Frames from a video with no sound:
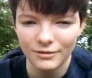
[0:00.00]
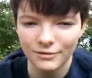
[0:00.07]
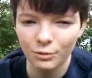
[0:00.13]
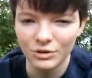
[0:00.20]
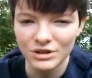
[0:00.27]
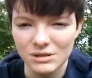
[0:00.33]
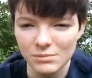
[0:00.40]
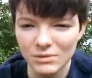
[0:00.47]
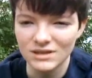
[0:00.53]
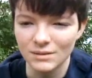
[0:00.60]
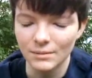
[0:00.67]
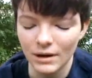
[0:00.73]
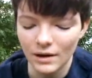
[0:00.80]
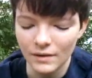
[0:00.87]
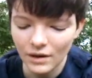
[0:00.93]
force them into
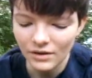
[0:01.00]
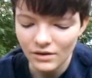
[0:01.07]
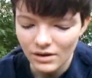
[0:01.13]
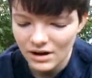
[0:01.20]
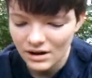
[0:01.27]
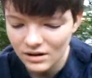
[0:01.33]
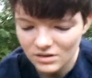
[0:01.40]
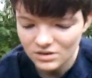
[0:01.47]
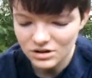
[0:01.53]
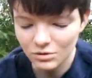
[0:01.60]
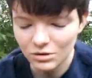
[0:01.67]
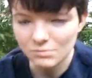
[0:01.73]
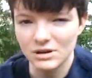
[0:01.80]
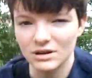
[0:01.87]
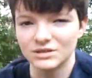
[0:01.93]
something. On the other hand, you
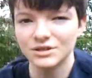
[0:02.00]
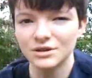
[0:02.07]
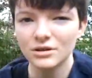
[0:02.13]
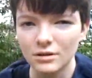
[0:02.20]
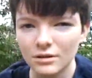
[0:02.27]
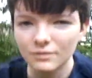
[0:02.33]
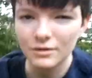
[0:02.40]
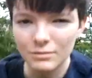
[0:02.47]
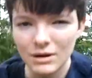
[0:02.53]
want to be assertive